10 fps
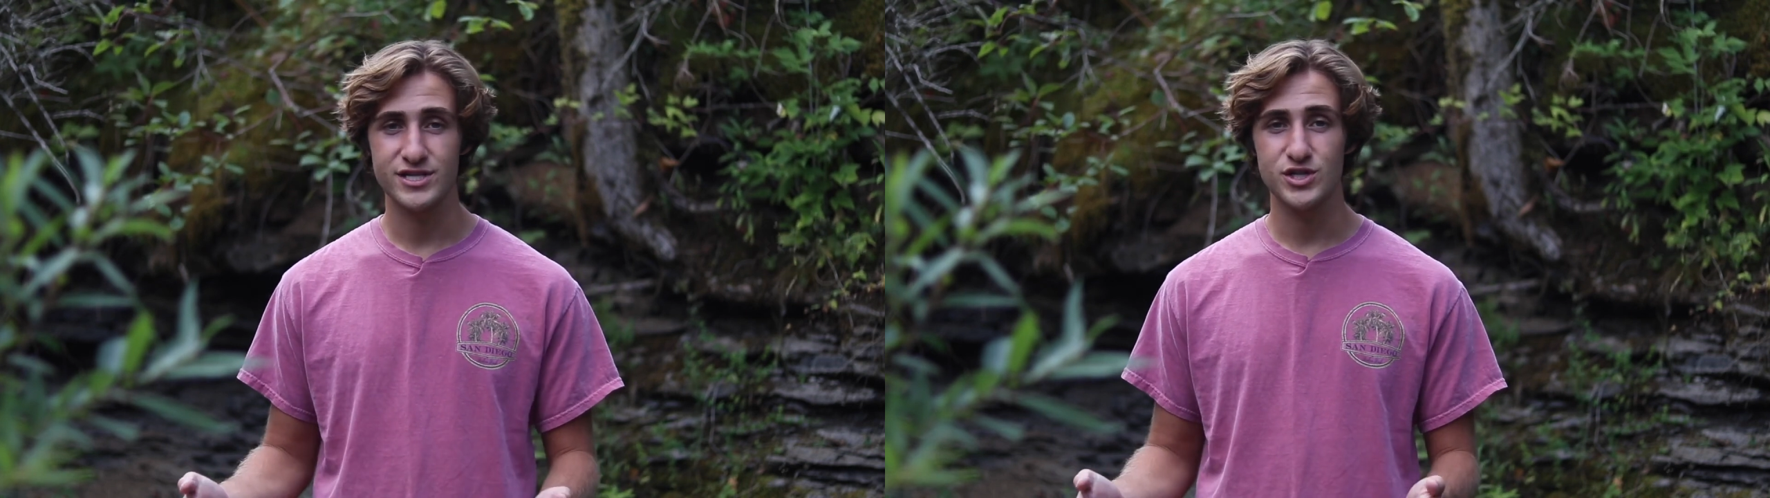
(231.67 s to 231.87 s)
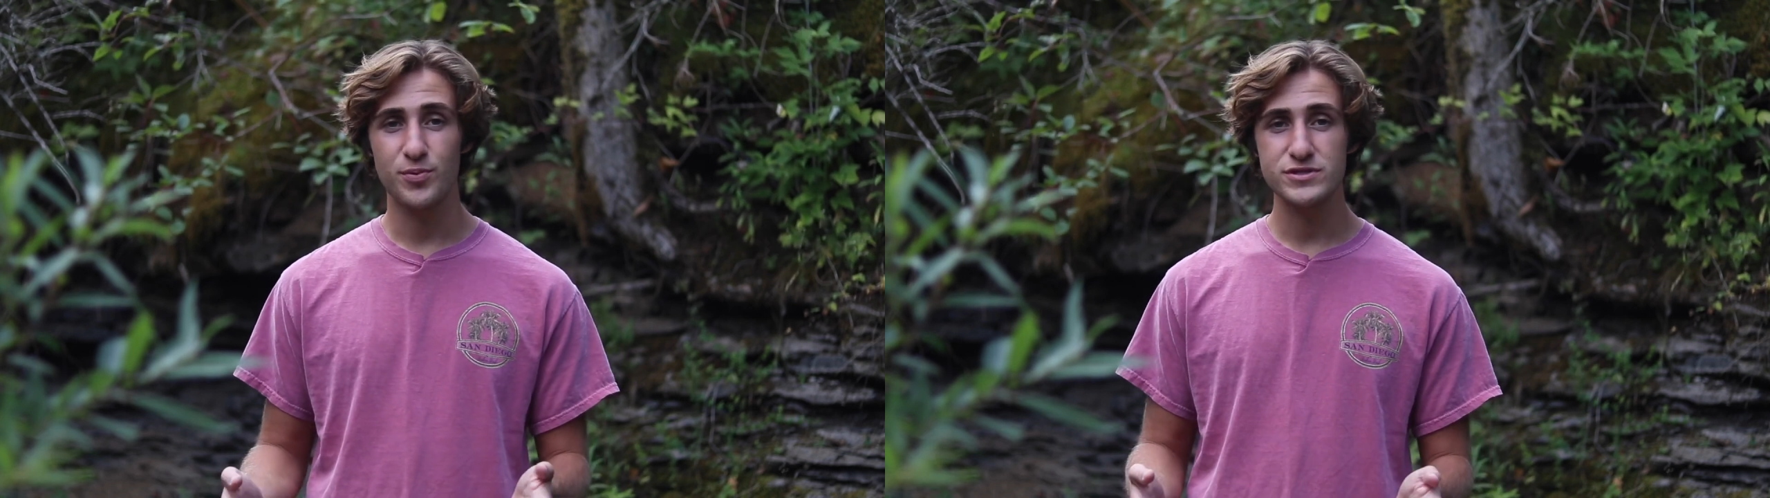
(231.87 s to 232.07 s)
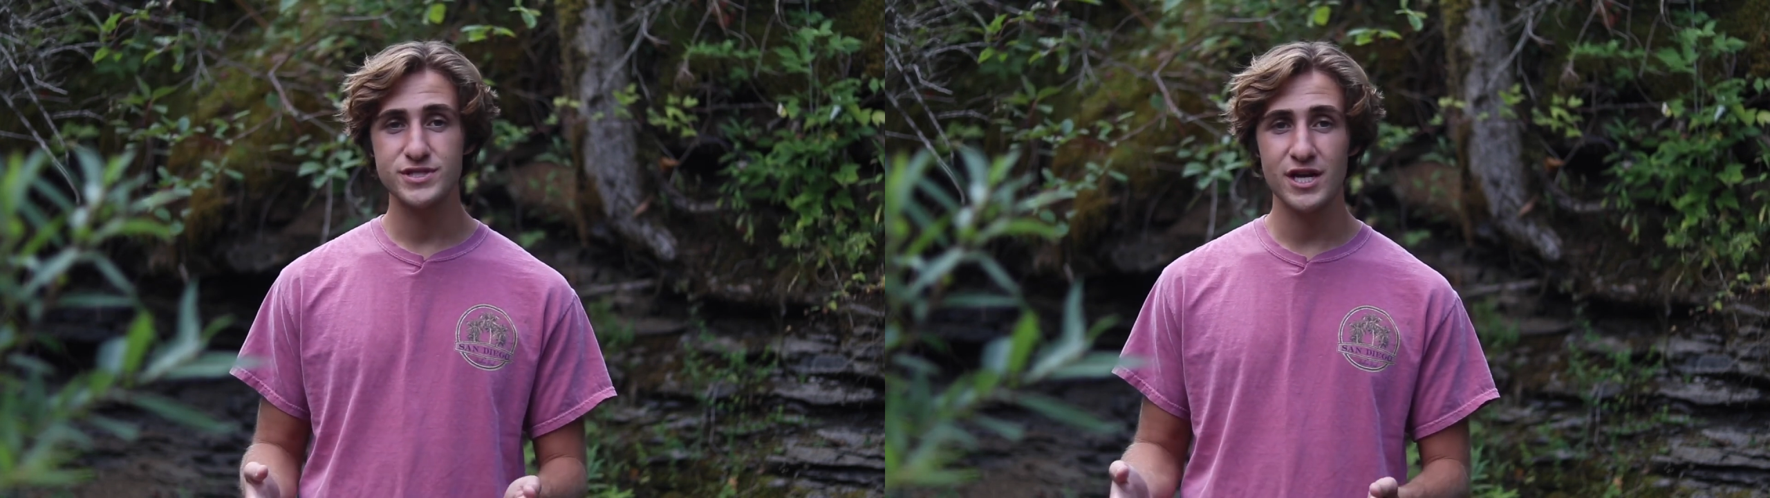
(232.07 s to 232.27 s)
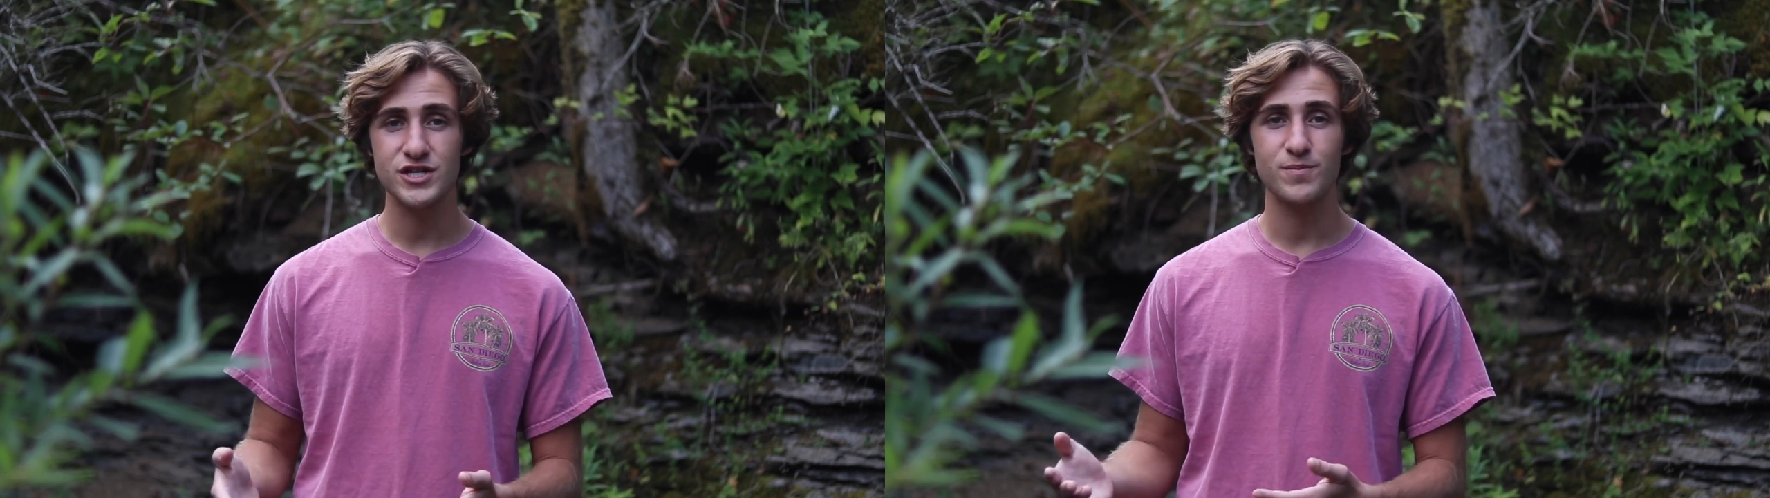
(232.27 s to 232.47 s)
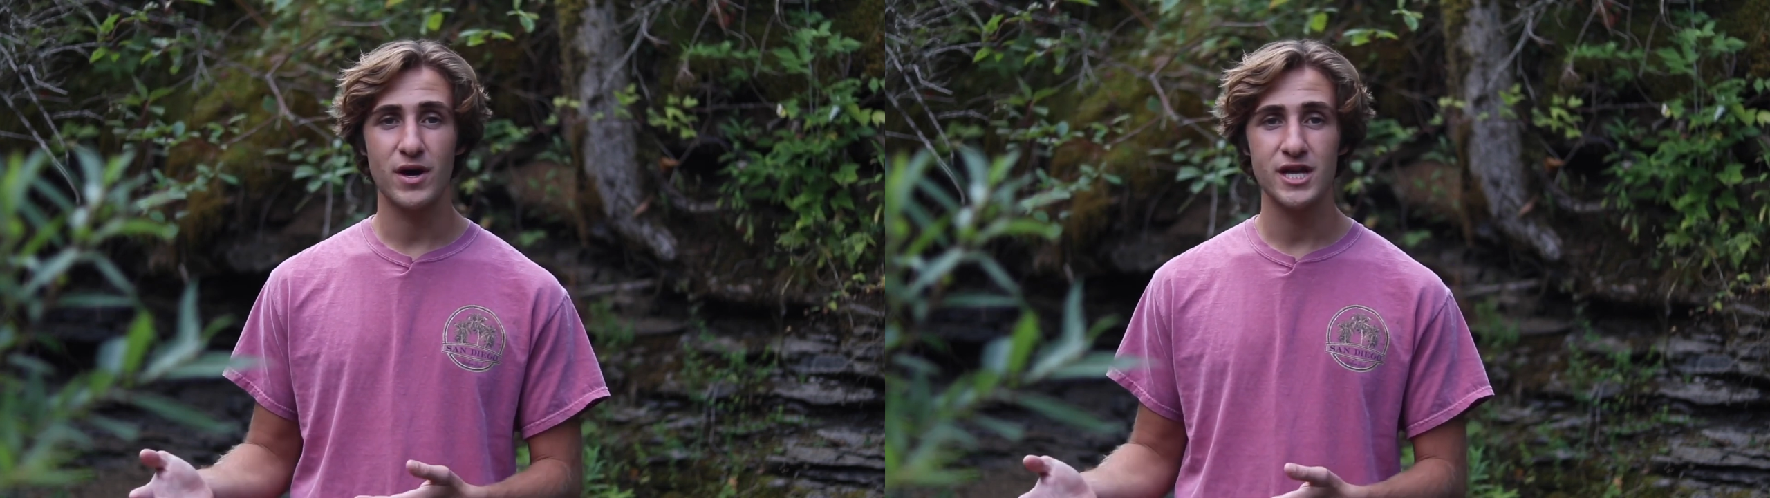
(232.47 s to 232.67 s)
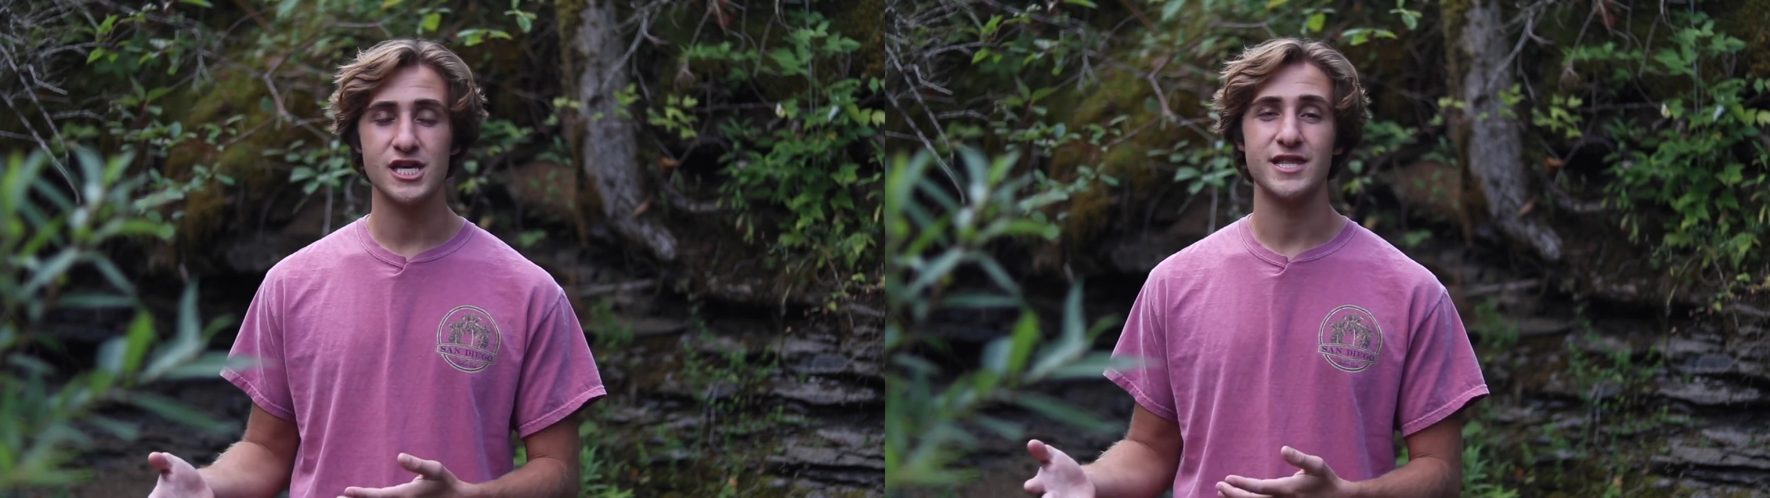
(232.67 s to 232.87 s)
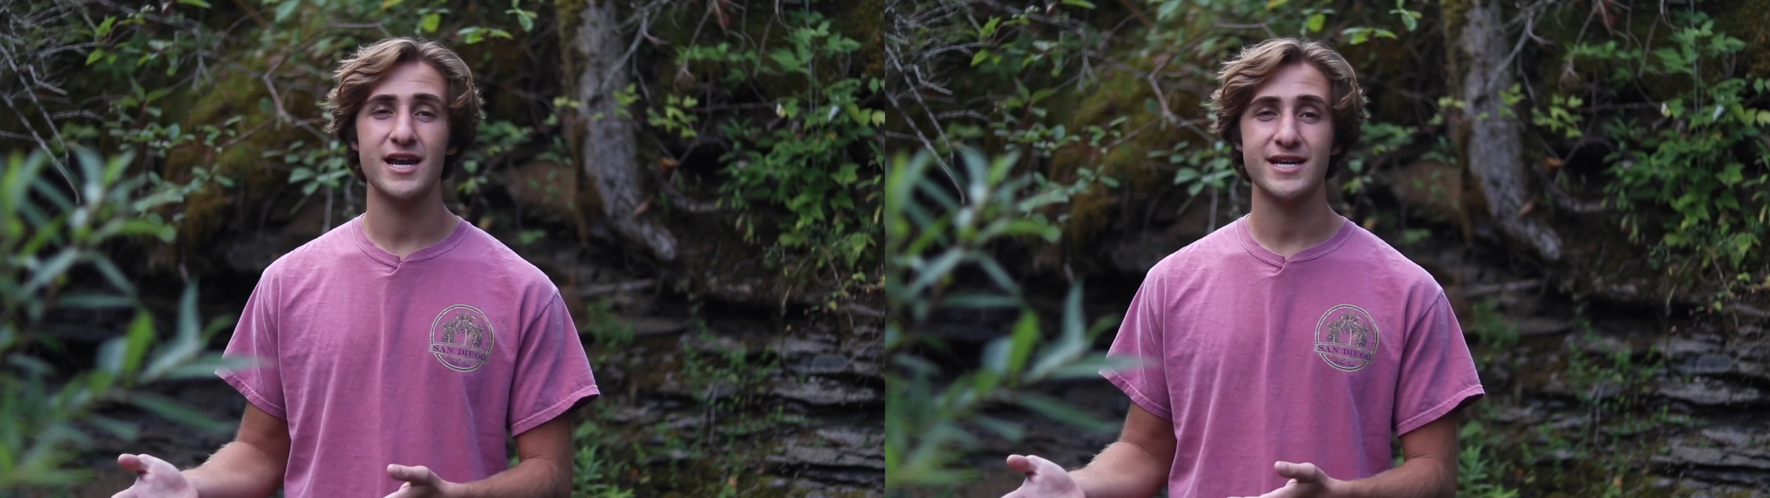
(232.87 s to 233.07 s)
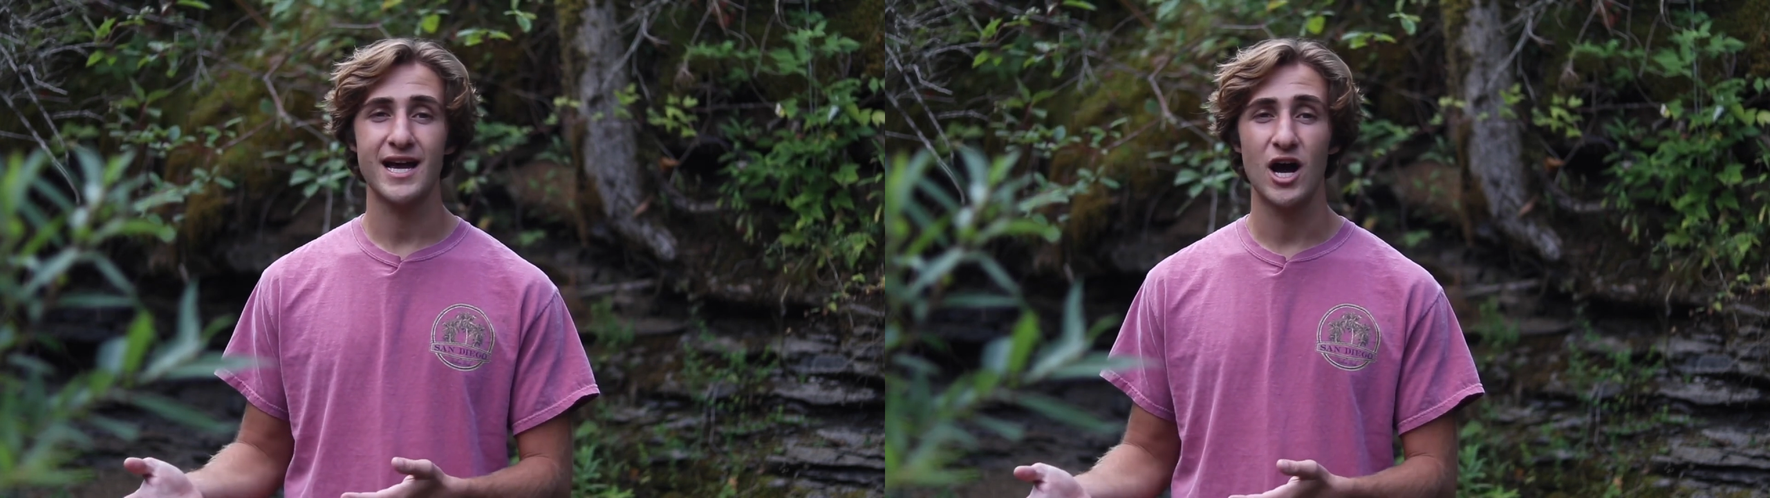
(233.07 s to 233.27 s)
It's the percentage of money that that
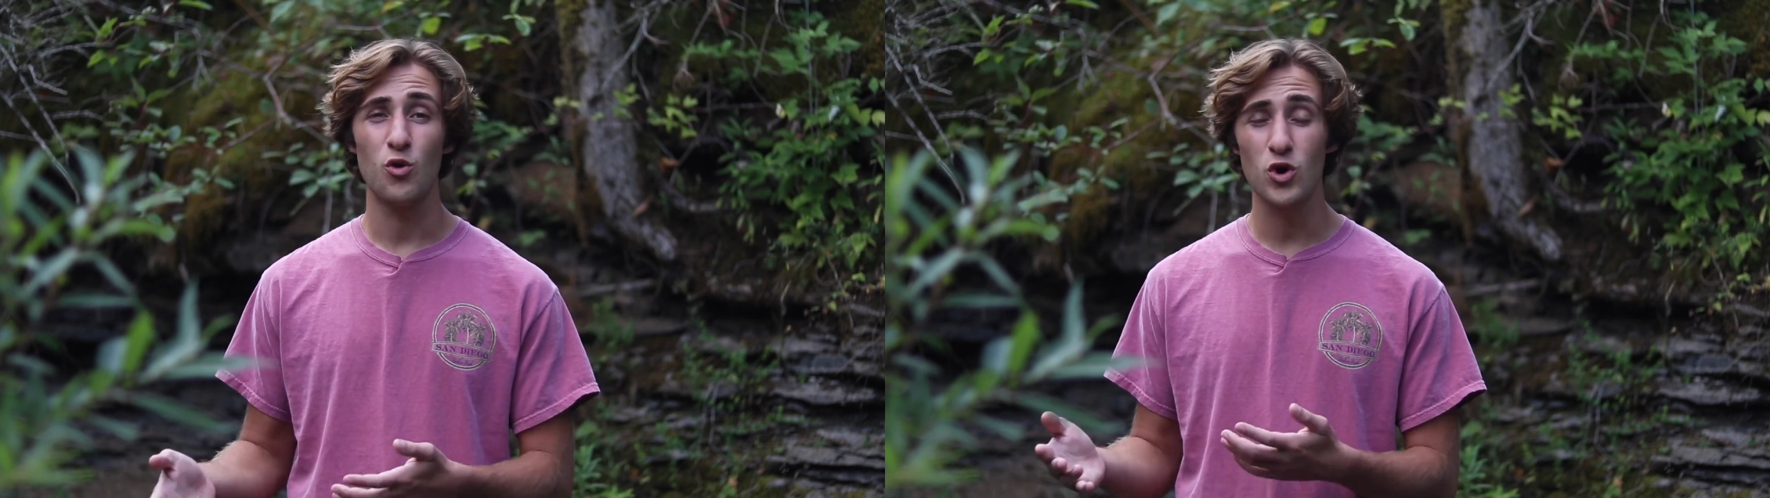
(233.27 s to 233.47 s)
account